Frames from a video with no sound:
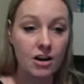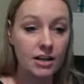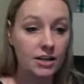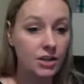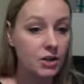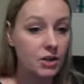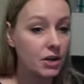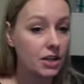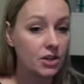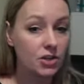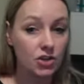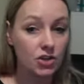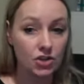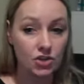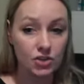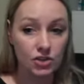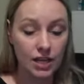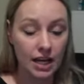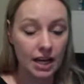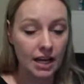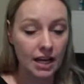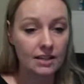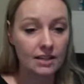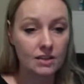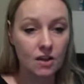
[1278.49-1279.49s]
and you can just
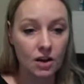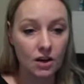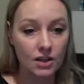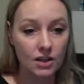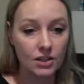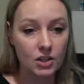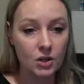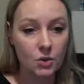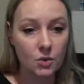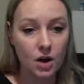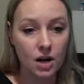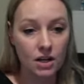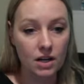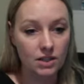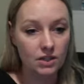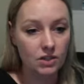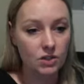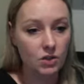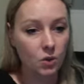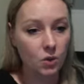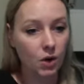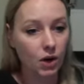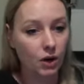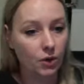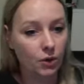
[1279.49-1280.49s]
take as long as you want to
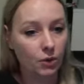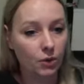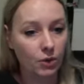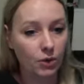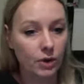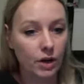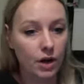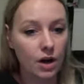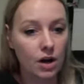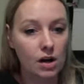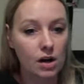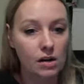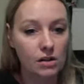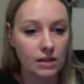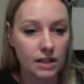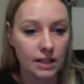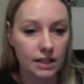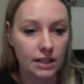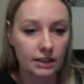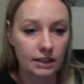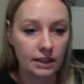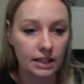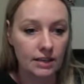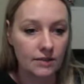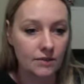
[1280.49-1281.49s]
sort through it all
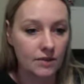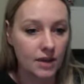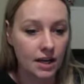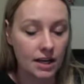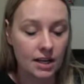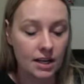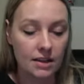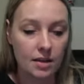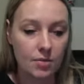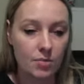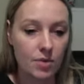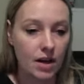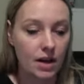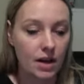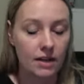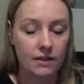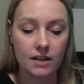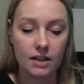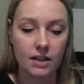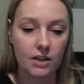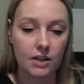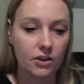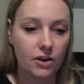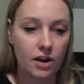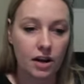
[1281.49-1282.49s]
and leave anything behind
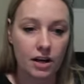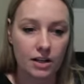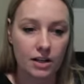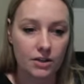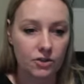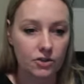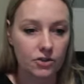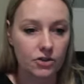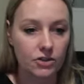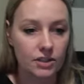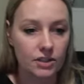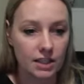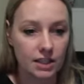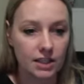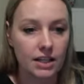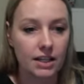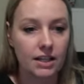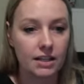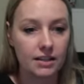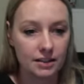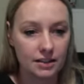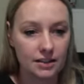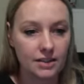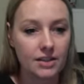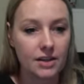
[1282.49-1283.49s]
that you're not interested
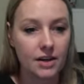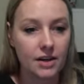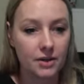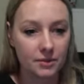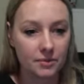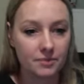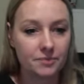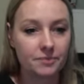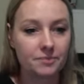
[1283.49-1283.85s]
in. So